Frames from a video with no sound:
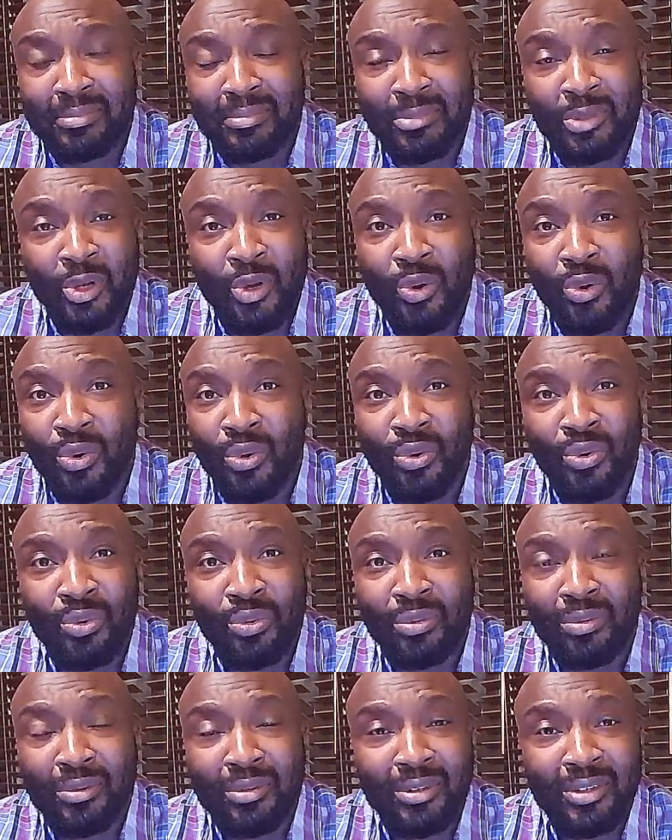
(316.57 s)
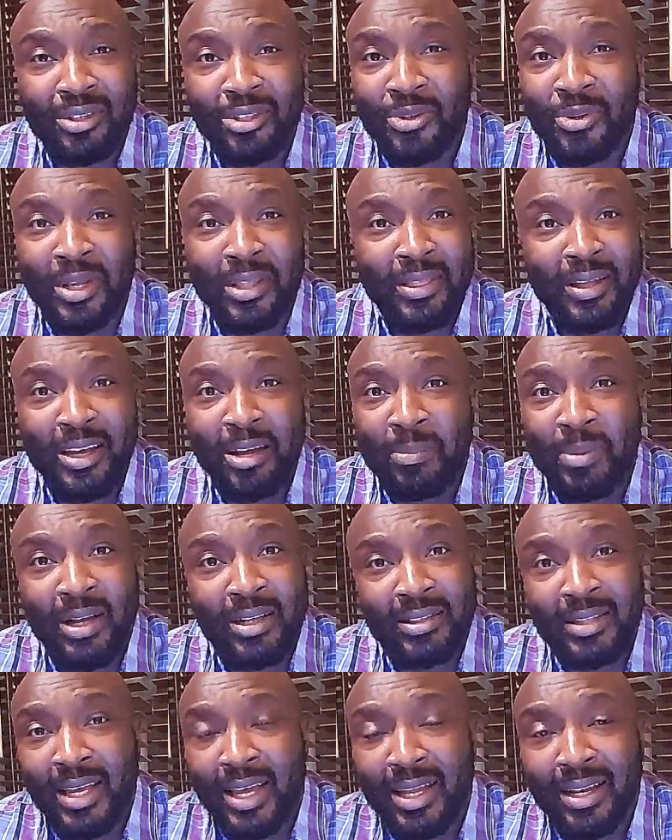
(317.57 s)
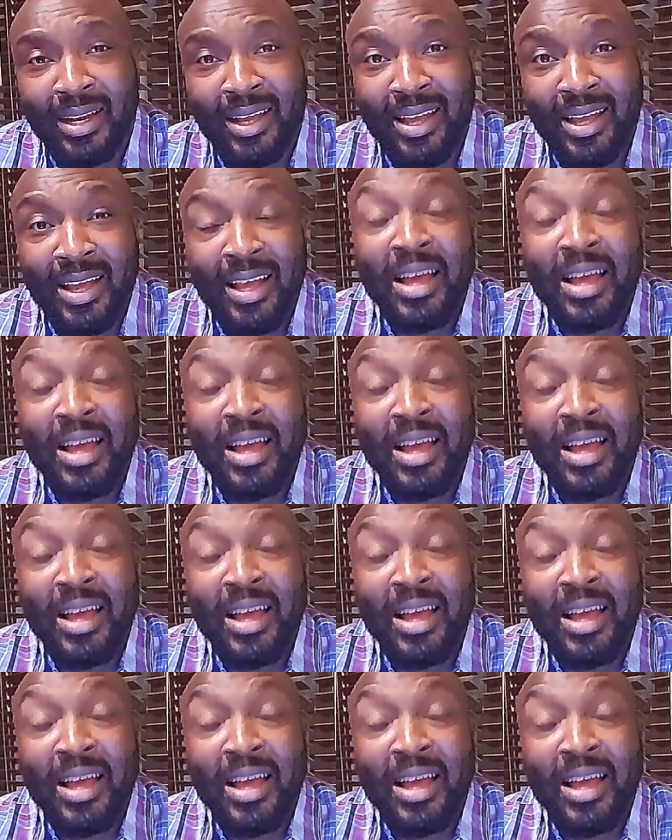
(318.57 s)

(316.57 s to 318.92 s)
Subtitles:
No anything about that.